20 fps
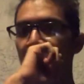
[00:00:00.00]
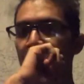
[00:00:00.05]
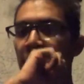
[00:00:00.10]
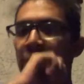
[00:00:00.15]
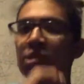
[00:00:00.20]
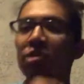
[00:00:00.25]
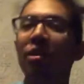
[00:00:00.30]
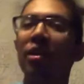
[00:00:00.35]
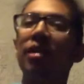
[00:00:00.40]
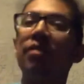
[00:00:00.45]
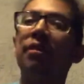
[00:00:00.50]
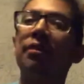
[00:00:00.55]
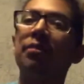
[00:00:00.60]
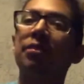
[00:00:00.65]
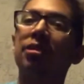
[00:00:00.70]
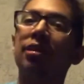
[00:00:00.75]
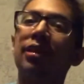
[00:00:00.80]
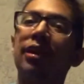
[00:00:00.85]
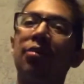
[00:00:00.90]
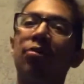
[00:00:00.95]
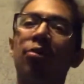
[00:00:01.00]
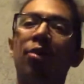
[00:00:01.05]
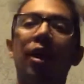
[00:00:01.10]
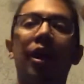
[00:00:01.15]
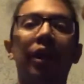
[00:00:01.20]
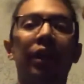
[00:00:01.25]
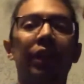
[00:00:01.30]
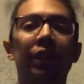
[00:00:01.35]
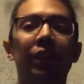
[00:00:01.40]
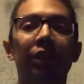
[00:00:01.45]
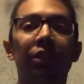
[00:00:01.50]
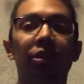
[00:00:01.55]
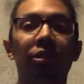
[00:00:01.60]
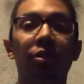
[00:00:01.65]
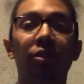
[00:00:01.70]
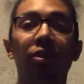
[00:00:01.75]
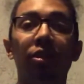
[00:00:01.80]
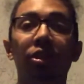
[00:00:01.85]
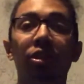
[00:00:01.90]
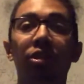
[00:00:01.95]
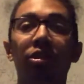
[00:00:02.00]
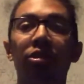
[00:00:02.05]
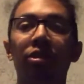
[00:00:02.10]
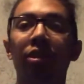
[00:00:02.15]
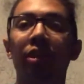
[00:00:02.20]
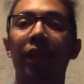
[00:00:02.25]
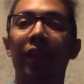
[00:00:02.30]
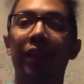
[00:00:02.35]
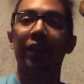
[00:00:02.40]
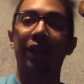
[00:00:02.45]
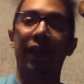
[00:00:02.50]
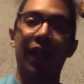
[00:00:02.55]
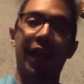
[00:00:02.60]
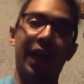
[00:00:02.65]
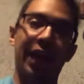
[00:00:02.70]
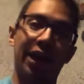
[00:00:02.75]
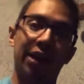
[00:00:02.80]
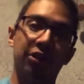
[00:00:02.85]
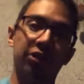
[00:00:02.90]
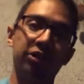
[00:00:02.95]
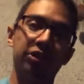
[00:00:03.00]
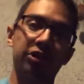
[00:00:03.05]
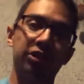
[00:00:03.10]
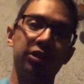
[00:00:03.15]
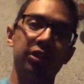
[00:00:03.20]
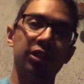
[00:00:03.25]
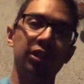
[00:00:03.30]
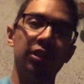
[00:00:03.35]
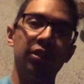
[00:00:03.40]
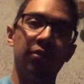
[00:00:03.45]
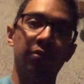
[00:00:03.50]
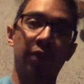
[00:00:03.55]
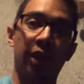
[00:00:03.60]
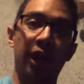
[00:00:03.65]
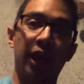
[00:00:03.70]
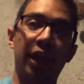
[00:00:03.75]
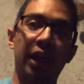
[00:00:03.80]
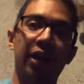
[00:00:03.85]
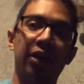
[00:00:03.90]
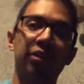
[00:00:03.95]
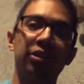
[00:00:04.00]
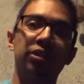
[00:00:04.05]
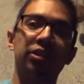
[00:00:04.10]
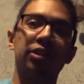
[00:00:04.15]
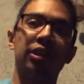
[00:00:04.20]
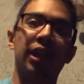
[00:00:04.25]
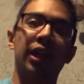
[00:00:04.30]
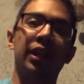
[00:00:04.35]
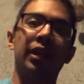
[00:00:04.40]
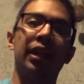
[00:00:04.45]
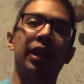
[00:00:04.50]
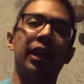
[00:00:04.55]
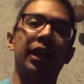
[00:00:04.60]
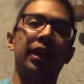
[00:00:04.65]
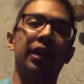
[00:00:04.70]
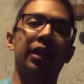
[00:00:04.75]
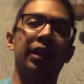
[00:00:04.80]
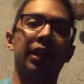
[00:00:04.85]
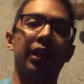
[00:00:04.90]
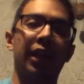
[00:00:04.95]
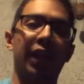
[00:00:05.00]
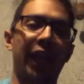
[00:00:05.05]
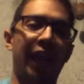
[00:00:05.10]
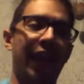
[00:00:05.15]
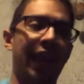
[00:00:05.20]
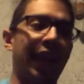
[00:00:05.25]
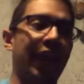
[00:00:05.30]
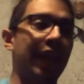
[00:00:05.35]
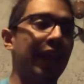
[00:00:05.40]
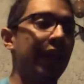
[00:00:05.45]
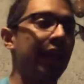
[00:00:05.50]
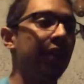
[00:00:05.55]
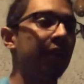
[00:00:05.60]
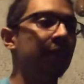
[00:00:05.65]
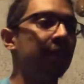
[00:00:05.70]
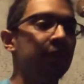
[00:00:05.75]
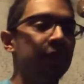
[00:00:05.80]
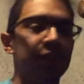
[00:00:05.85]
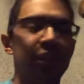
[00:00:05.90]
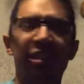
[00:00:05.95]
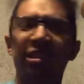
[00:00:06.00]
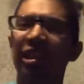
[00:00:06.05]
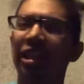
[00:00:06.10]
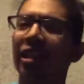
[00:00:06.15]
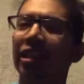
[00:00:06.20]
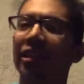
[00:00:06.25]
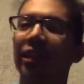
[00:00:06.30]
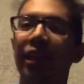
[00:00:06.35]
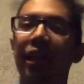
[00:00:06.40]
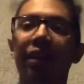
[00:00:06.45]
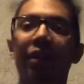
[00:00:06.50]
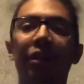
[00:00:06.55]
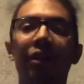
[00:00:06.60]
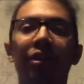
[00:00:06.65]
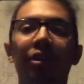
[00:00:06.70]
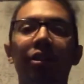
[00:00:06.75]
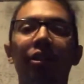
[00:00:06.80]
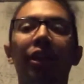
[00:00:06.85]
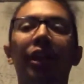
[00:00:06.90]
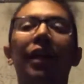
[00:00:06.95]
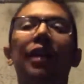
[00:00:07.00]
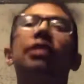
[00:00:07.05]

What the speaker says: So anyway, we started like walking towards like house, my house, and like A decided to lay on the grass